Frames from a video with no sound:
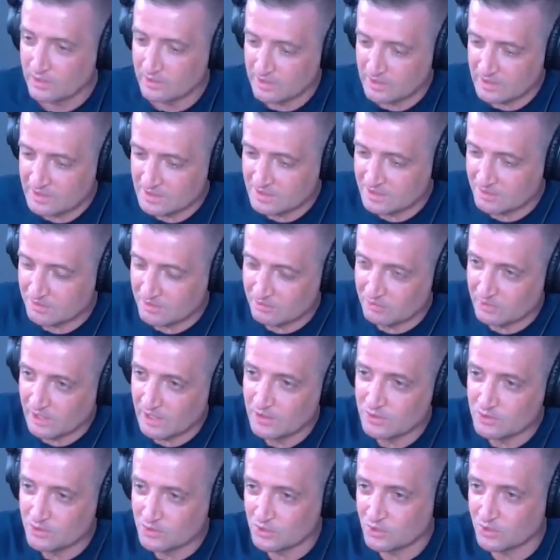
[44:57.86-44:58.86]
these
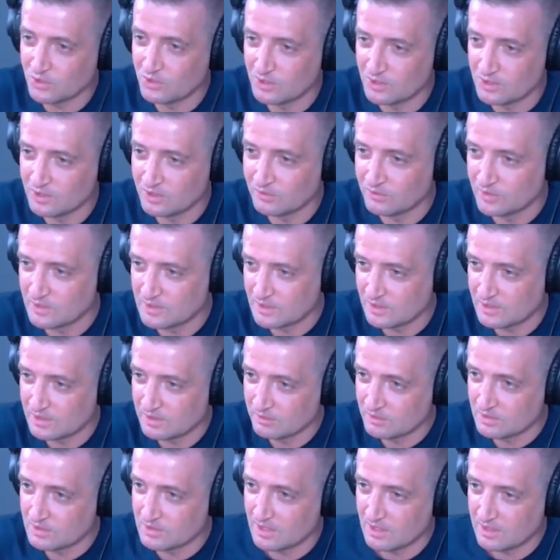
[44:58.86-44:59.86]
Rangers currently physically
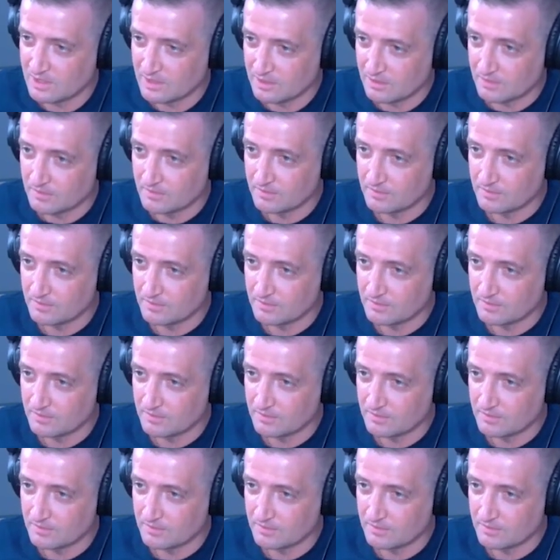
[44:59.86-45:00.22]
residing?